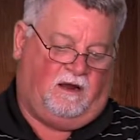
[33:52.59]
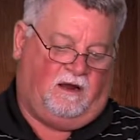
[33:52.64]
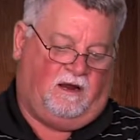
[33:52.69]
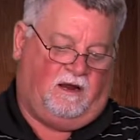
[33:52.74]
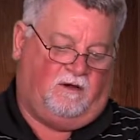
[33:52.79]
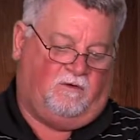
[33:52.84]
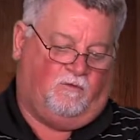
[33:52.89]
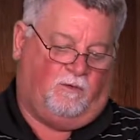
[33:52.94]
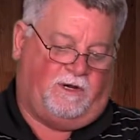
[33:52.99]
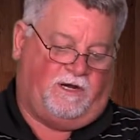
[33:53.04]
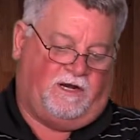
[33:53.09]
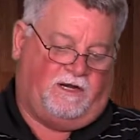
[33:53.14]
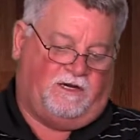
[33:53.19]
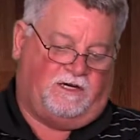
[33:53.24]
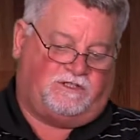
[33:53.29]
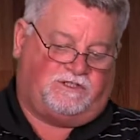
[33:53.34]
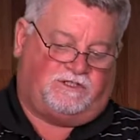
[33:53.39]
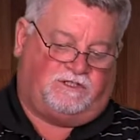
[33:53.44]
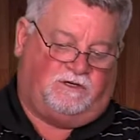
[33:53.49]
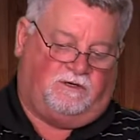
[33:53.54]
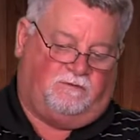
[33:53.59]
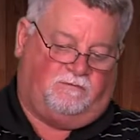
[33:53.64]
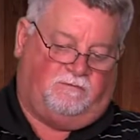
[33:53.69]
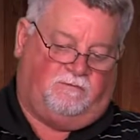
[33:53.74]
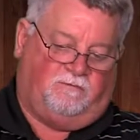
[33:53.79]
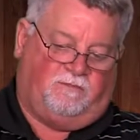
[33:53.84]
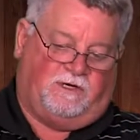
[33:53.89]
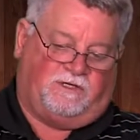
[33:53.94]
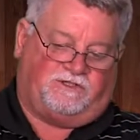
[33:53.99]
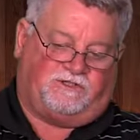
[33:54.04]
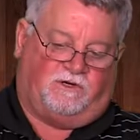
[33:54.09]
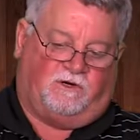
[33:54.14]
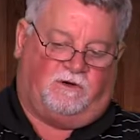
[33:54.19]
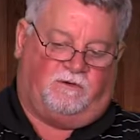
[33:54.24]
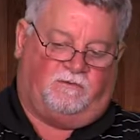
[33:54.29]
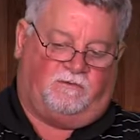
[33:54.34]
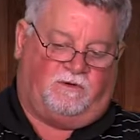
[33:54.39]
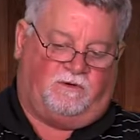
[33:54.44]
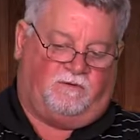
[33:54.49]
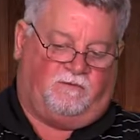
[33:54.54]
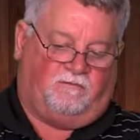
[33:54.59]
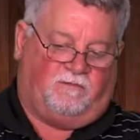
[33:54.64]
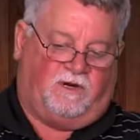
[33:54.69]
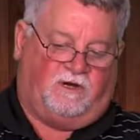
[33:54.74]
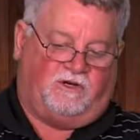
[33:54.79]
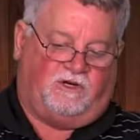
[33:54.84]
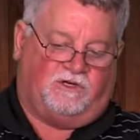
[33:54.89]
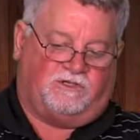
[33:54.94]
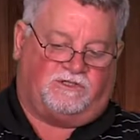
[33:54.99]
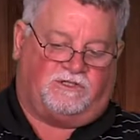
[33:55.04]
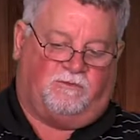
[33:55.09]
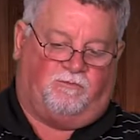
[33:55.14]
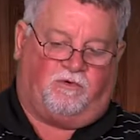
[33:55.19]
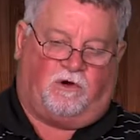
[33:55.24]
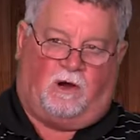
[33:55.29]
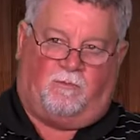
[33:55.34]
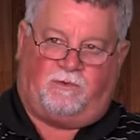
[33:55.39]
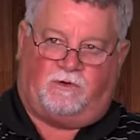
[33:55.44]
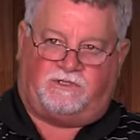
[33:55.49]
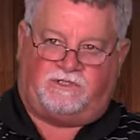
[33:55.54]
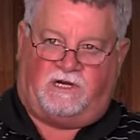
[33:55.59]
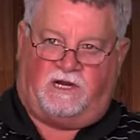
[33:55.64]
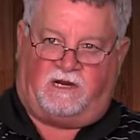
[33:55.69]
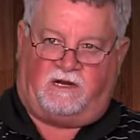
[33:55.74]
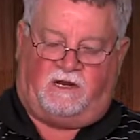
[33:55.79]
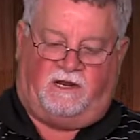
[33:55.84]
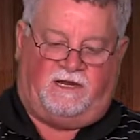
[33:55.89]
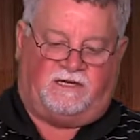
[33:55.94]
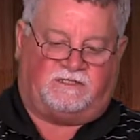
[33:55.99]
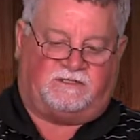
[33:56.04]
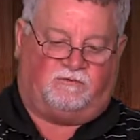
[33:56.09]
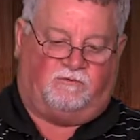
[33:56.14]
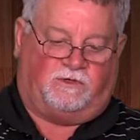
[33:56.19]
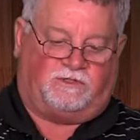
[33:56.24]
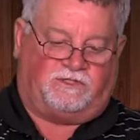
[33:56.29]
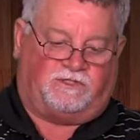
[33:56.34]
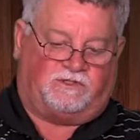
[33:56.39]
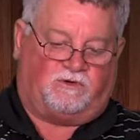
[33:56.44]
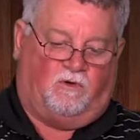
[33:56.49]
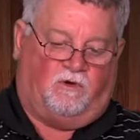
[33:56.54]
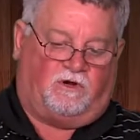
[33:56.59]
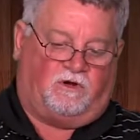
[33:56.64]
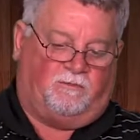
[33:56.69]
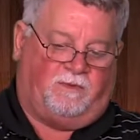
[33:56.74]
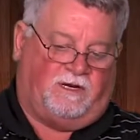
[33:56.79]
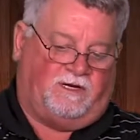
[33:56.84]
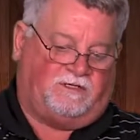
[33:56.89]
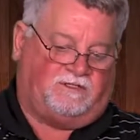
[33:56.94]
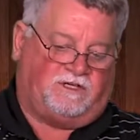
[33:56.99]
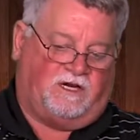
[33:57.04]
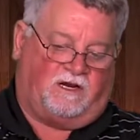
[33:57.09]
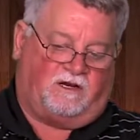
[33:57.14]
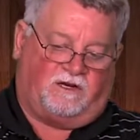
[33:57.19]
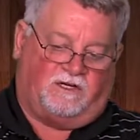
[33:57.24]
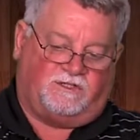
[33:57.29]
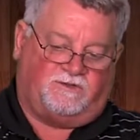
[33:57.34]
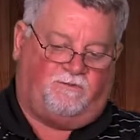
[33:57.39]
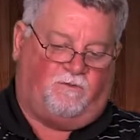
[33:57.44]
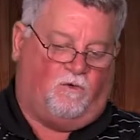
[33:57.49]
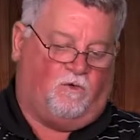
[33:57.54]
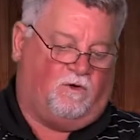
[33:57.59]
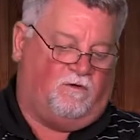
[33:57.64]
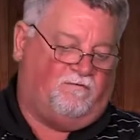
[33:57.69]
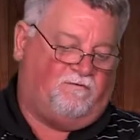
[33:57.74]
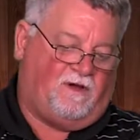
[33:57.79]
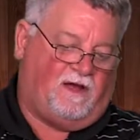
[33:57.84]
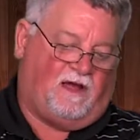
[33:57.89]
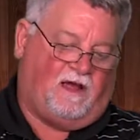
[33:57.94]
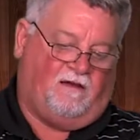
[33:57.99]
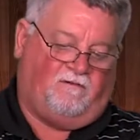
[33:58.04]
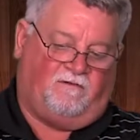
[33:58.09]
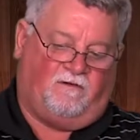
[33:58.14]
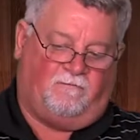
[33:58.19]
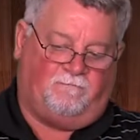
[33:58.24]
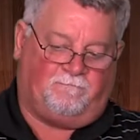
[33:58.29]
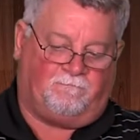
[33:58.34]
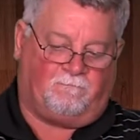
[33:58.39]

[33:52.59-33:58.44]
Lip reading: And we need to be sure and use the proper checklist, which is going to be checklist 4 and 5.